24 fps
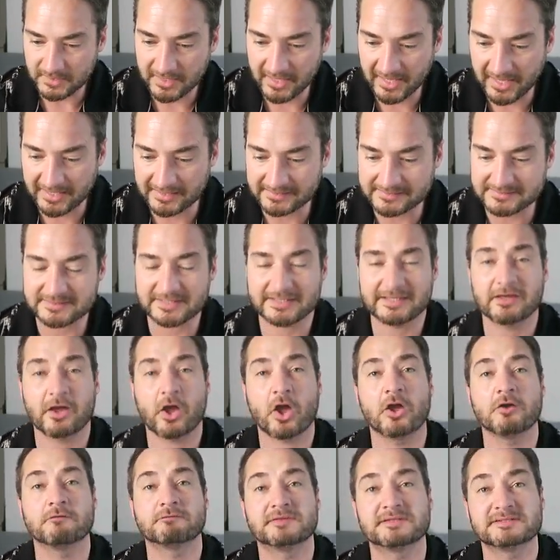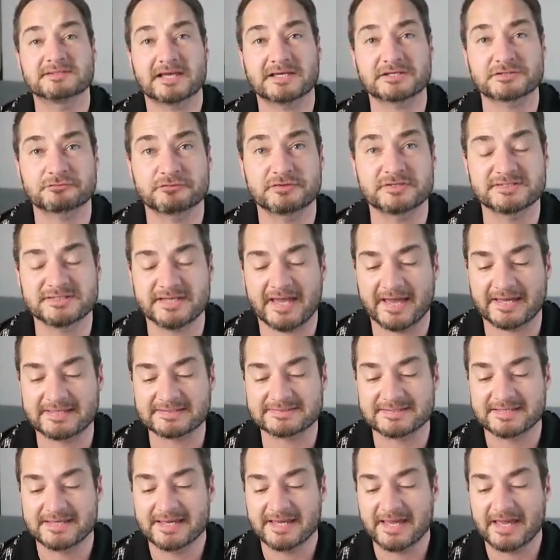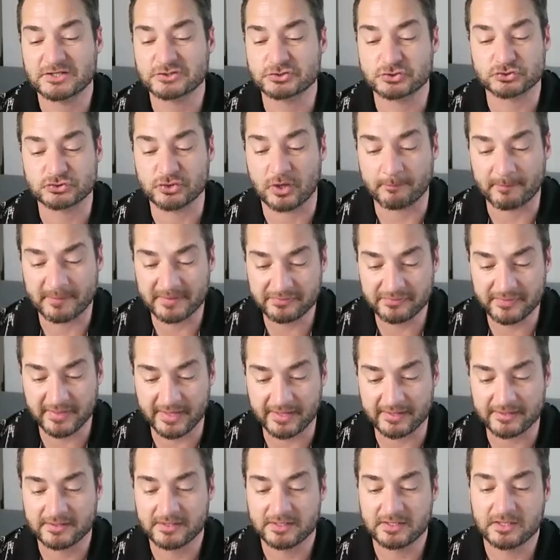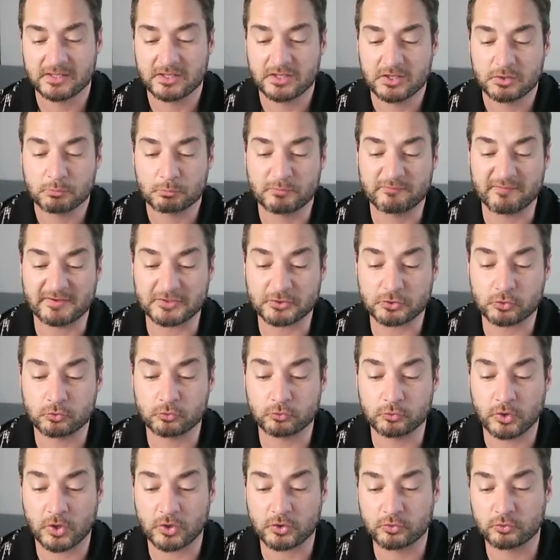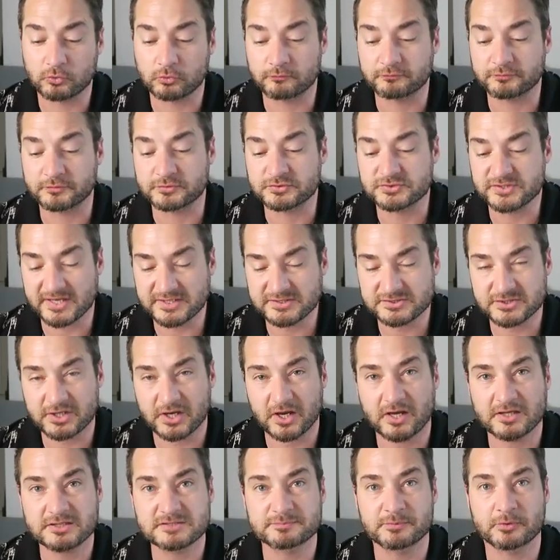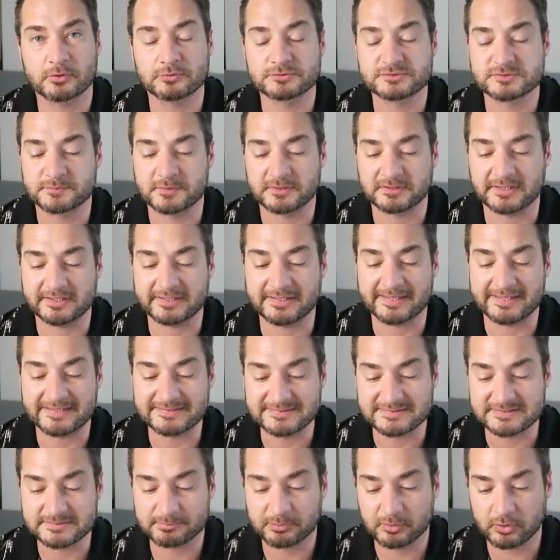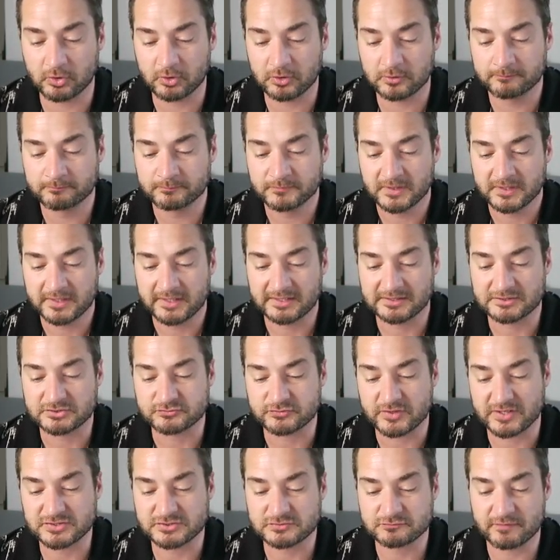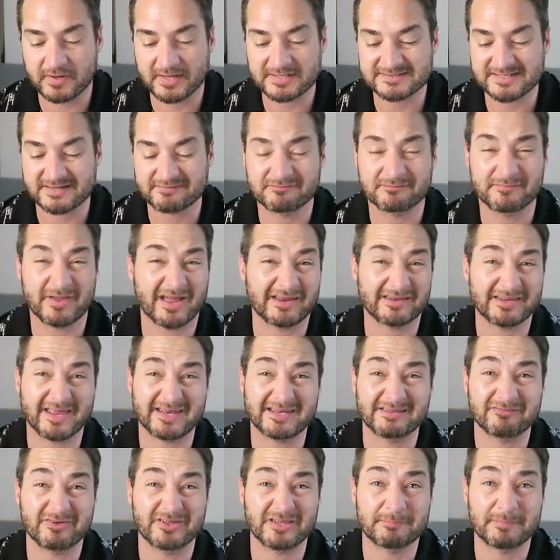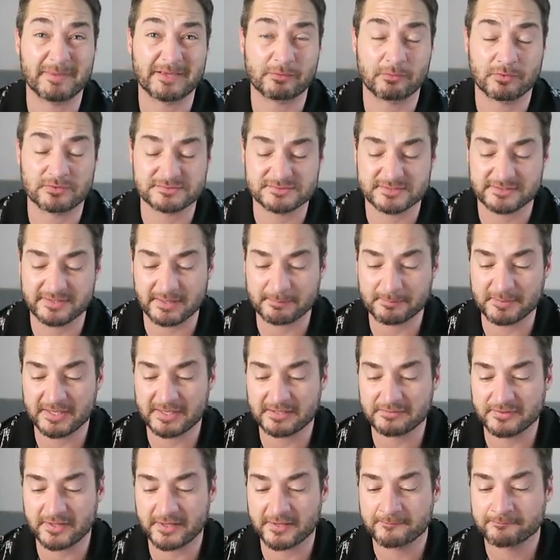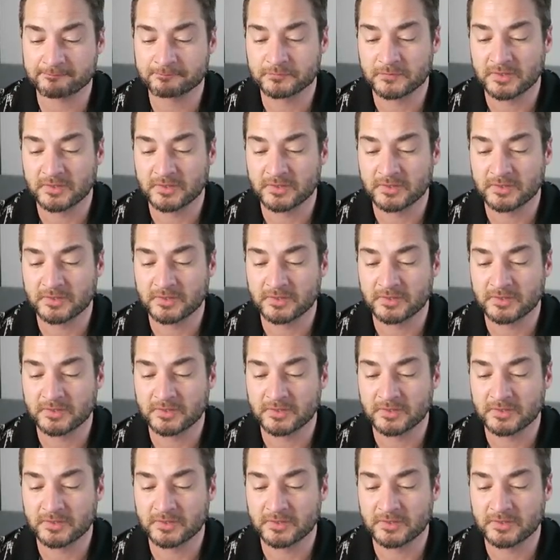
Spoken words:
And over these last 3 sets, it's just not been there. We've had a cool few chase cards, but ultimately easy to pull. Illustration rares, haven't had any really big ones of them either.